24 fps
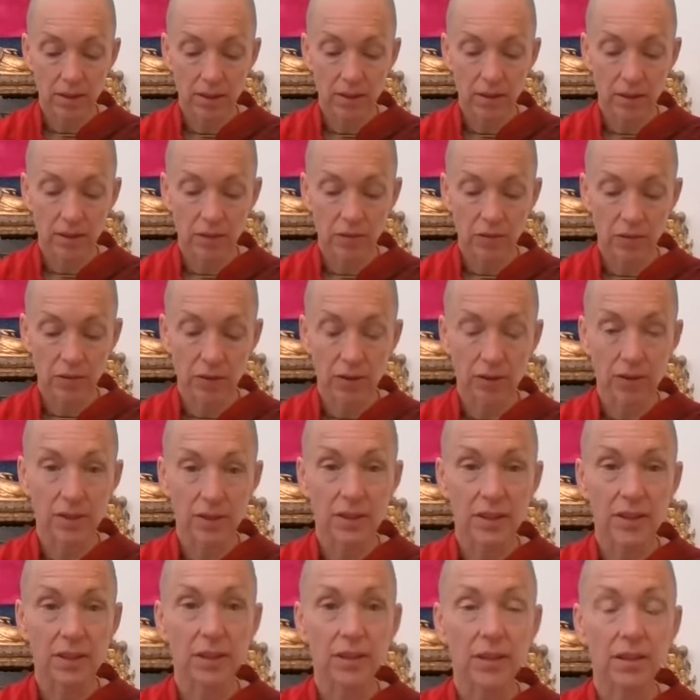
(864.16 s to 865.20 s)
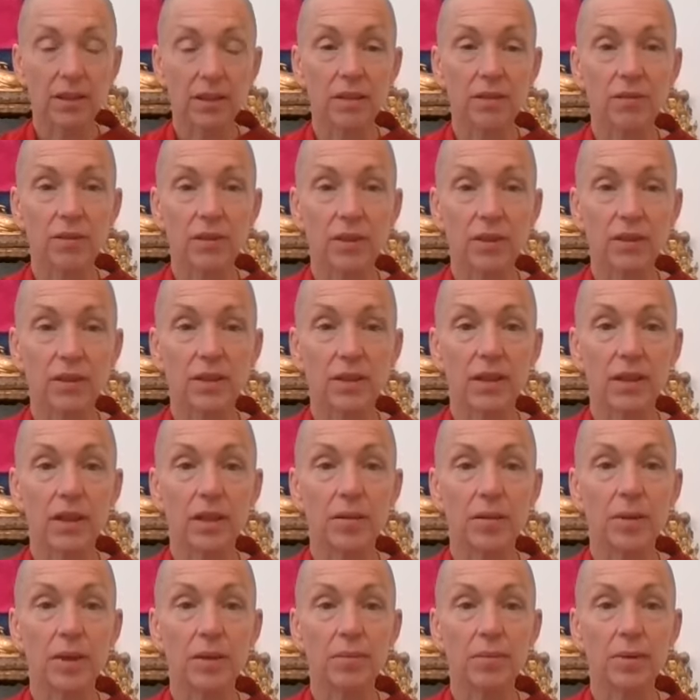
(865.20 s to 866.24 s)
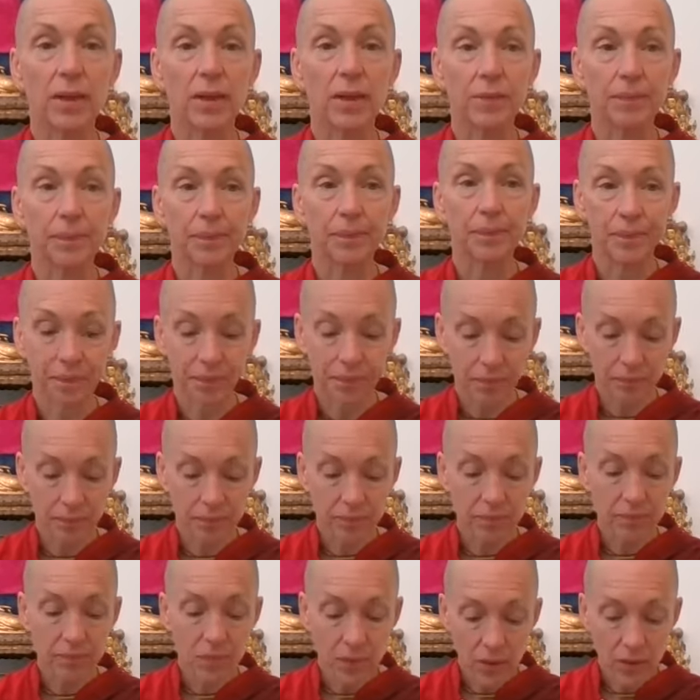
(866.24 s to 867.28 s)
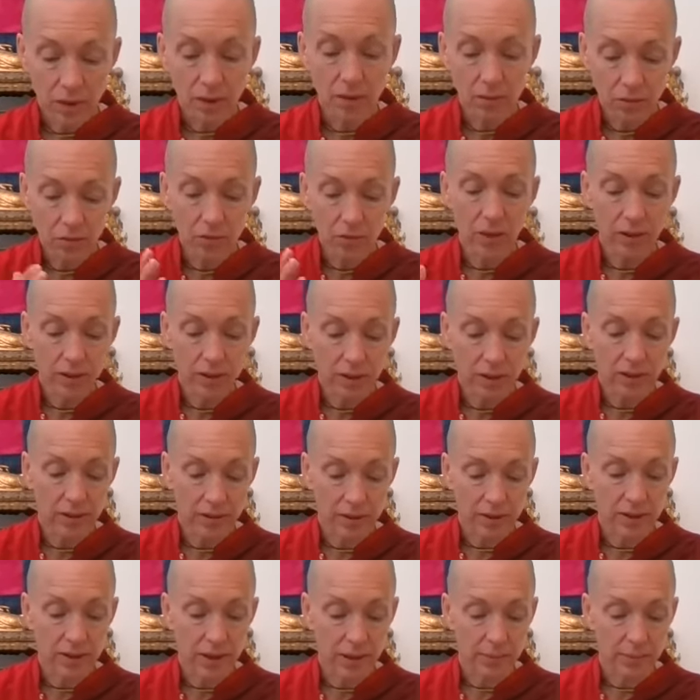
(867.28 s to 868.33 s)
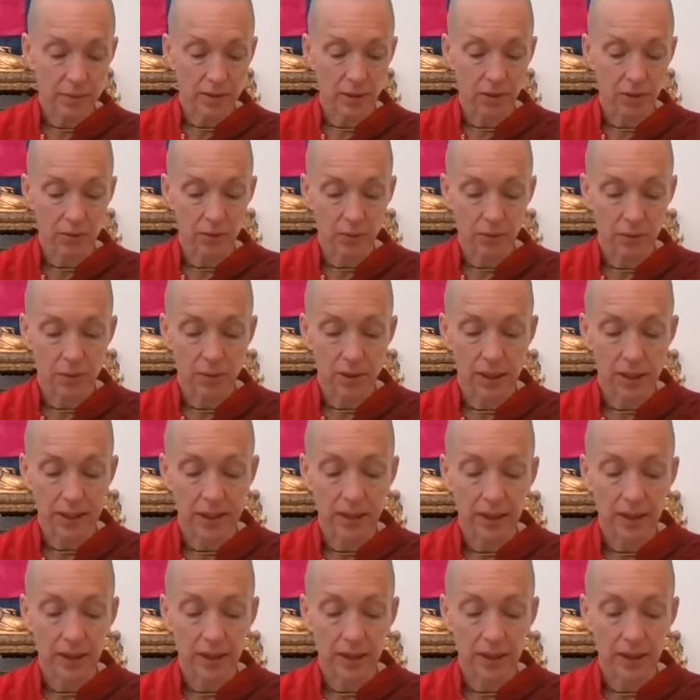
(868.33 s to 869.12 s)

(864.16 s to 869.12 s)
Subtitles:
If you can see the difference there, maybe. Although there are steps along the way.